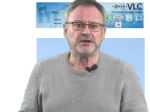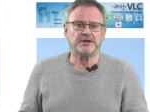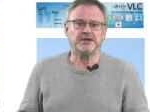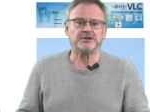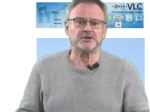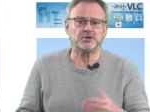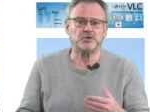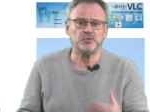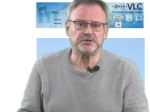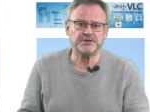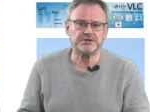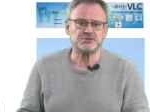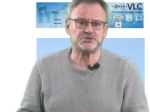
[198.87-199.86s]

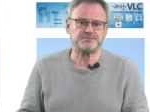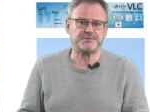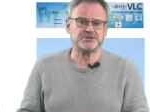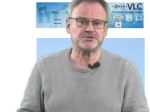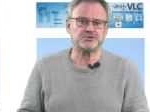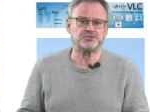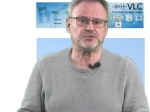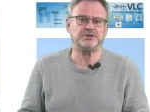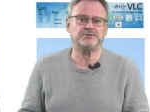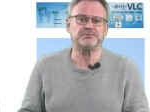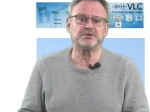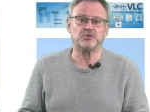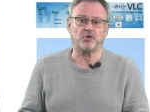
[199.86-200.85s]
including a special
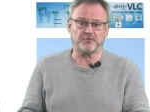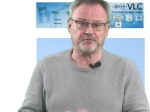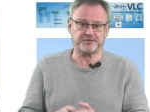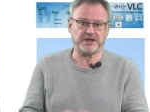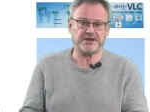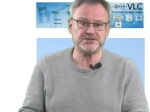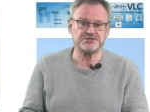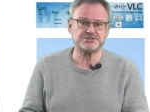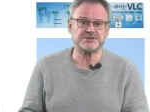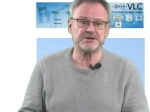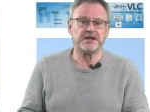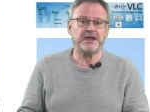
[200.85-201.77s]
treatment of case